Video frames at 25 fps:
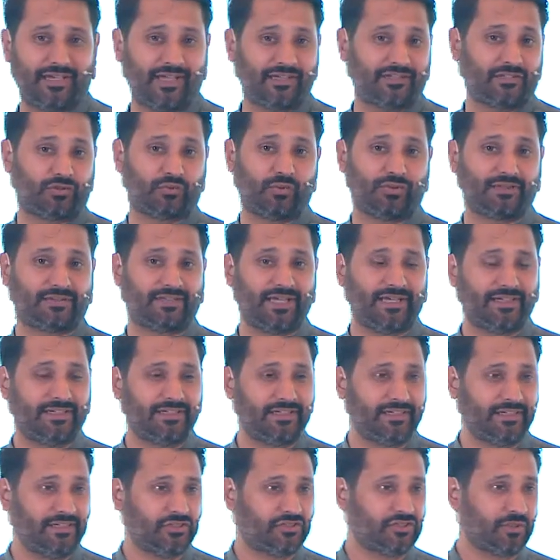as it was done
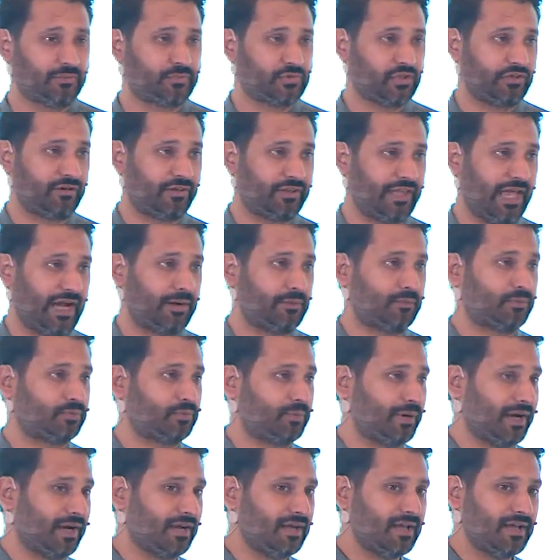in Egypt during the Arab
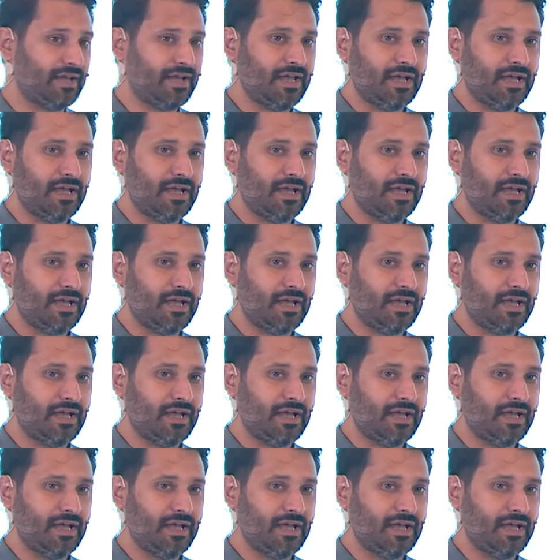Spring,